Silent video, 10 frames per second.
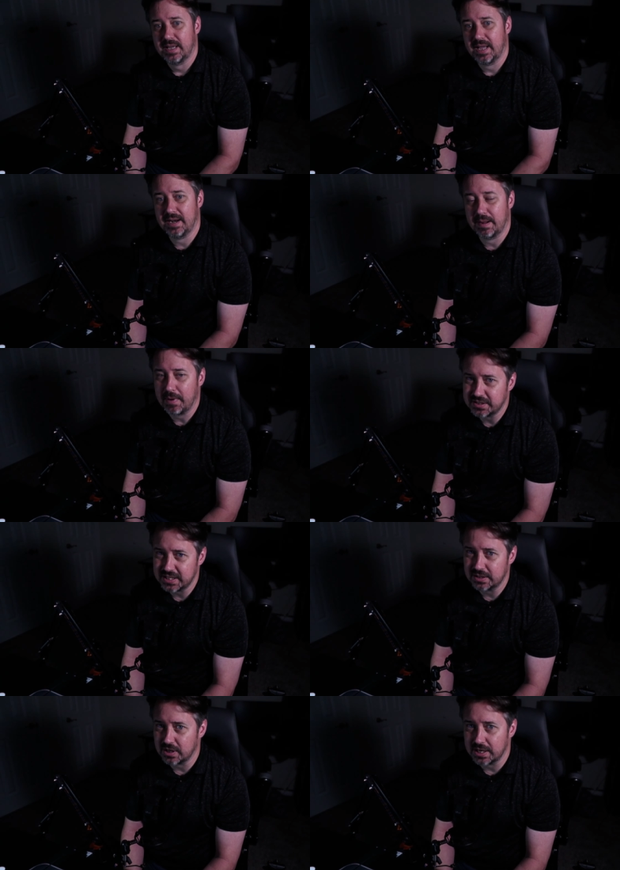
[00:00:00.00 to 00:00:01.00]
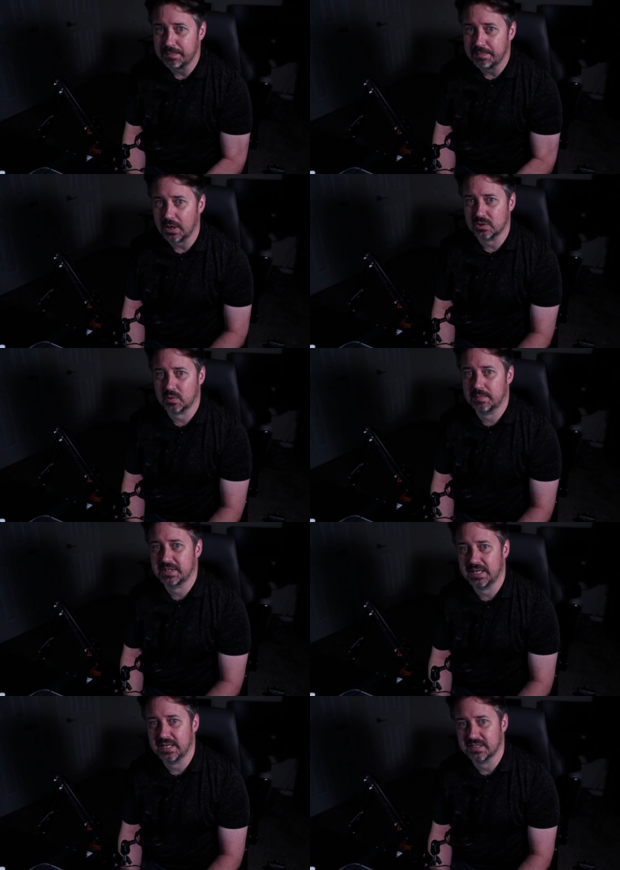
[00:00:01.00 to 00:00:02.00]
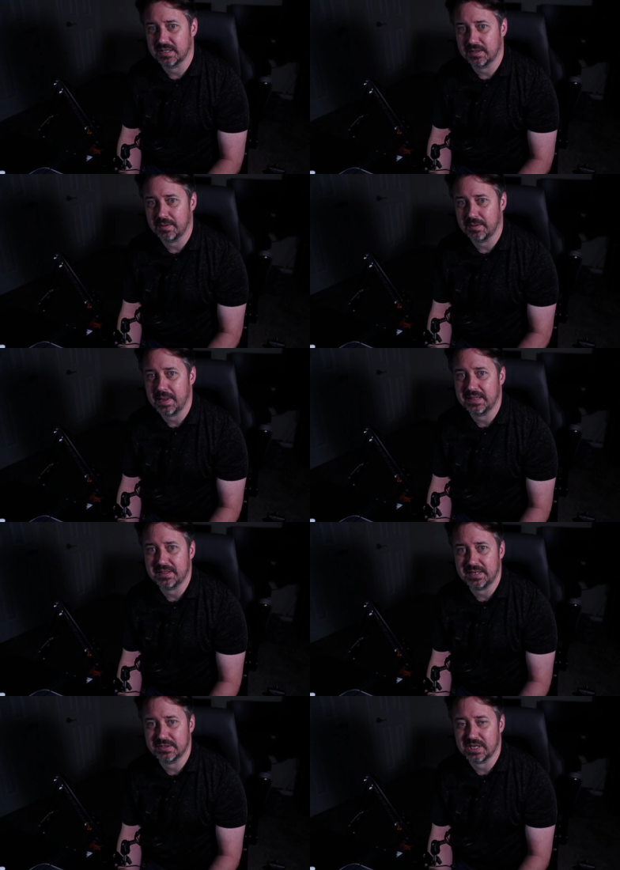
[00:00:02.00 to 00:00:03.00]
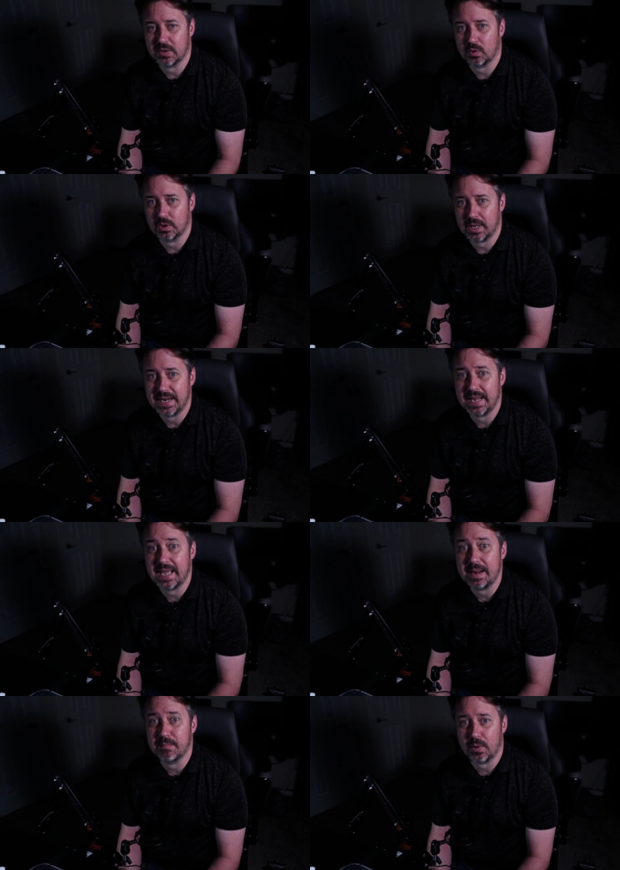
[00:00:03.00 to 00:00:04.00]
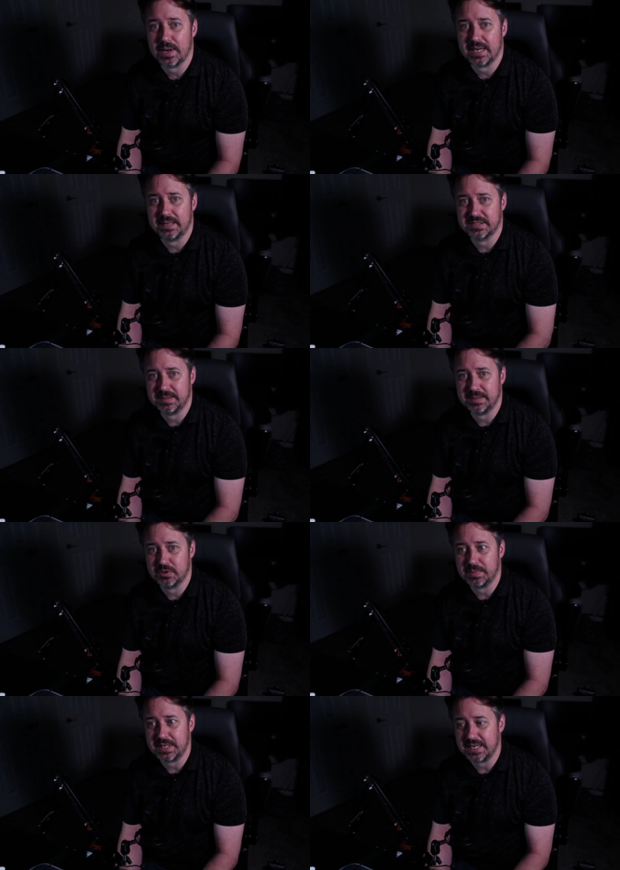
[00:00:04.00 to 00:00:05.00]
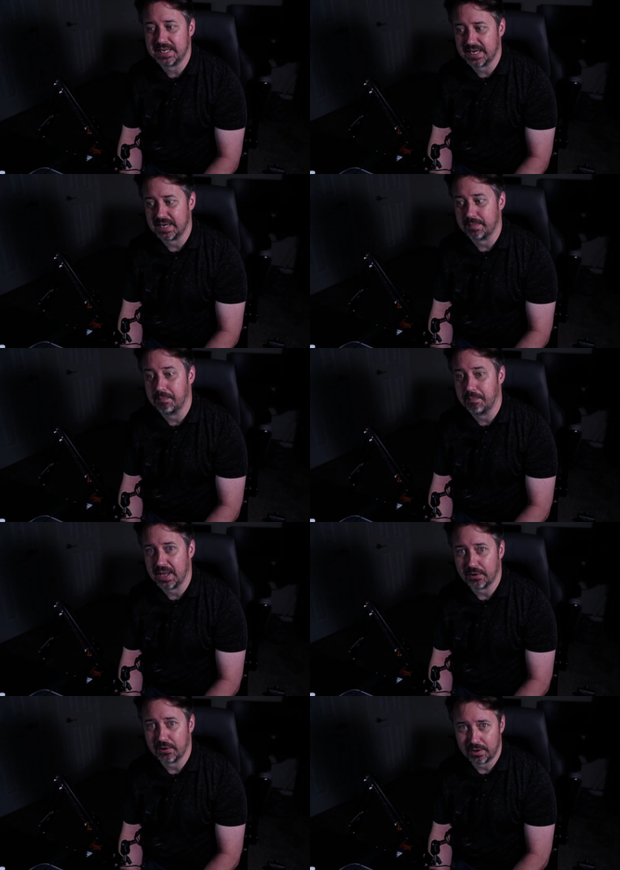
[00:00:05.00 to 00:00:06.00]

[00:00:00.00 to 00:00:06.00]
And I'm not saying there's not any bugs. What I'm saying is that the main things that were like game breaking seem to be getting better.